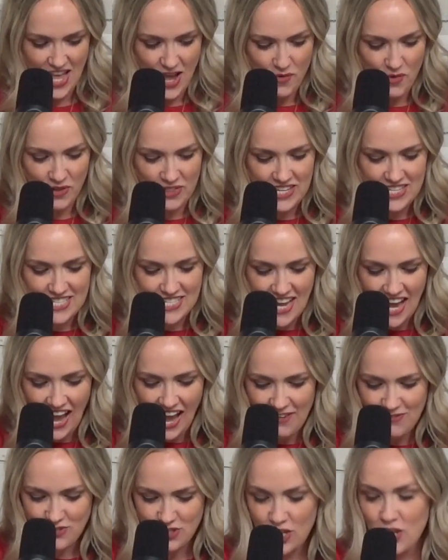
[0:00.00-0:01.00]
Well, see, I
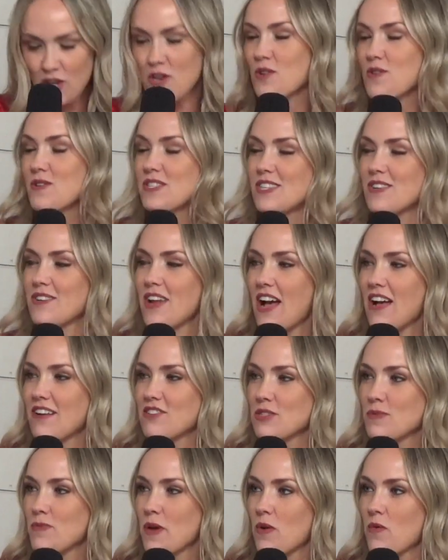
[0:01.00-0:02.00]
have two, and so now I
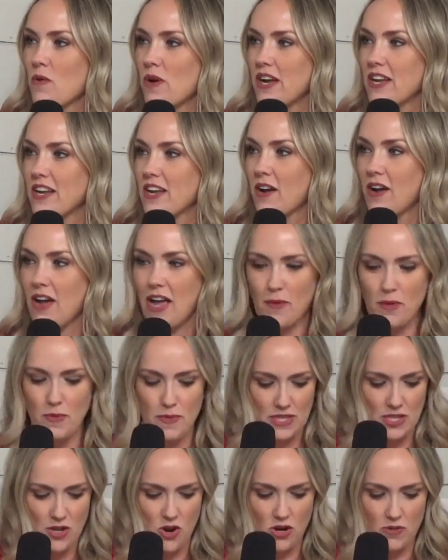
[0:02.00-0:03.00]
just pick one. Okay, I'm gonna
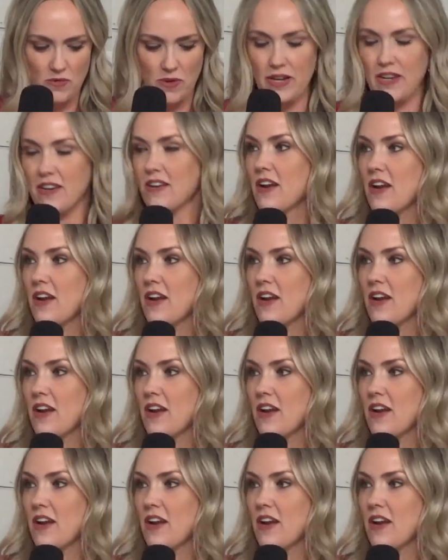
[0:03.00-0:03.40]
pick the hard one.